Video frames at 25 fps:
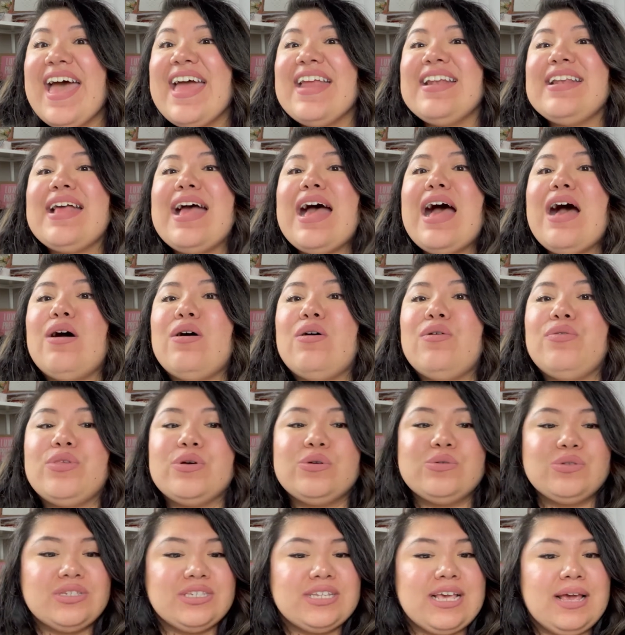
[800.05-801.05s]
And now
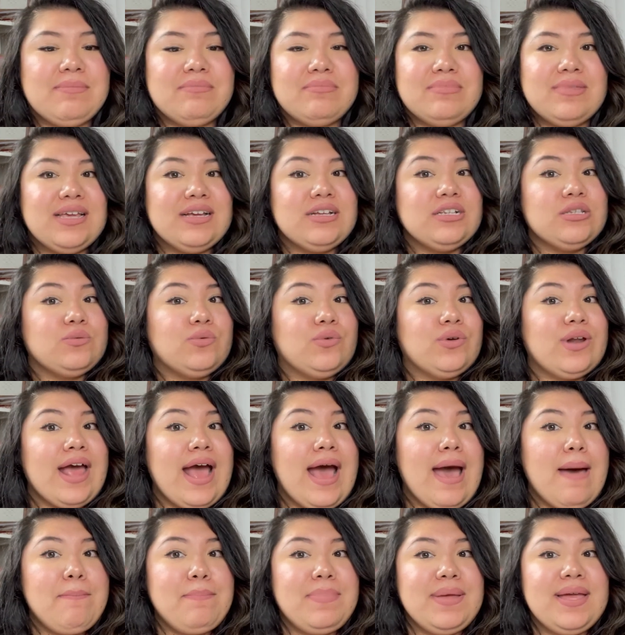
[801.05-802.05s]
those same things would
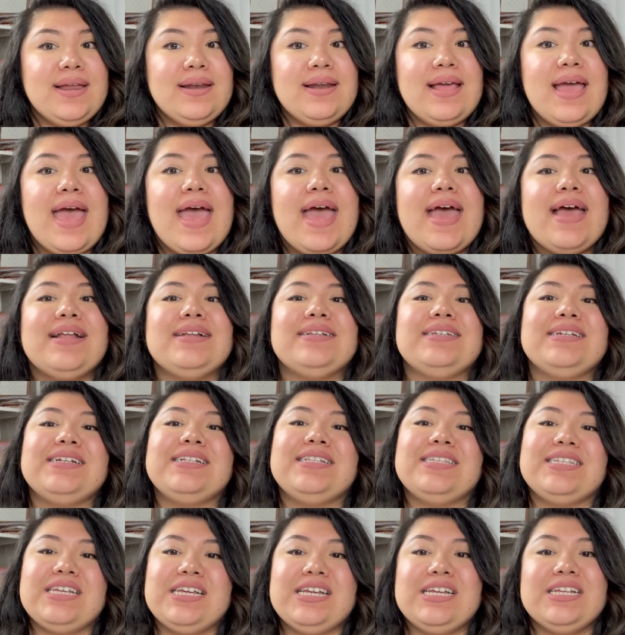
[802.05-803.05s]
happen, and
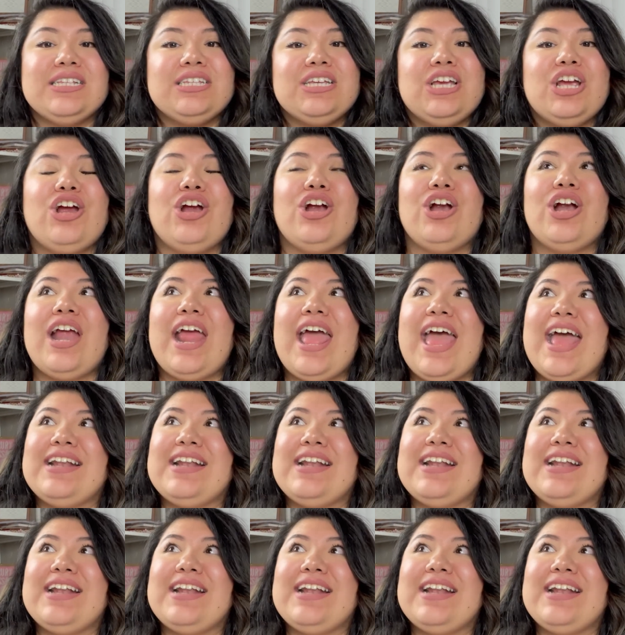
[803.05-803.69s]
it's easier,